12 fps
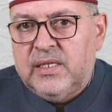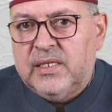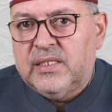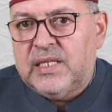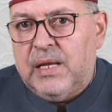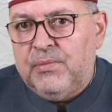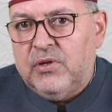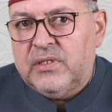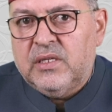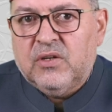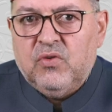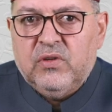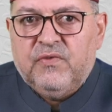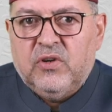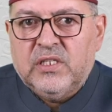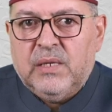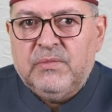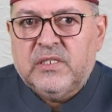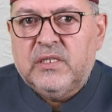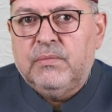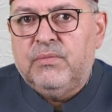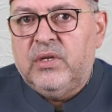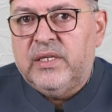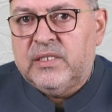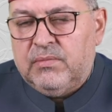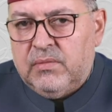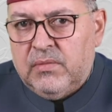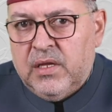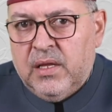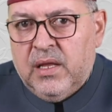Examples include, for example, symbolism.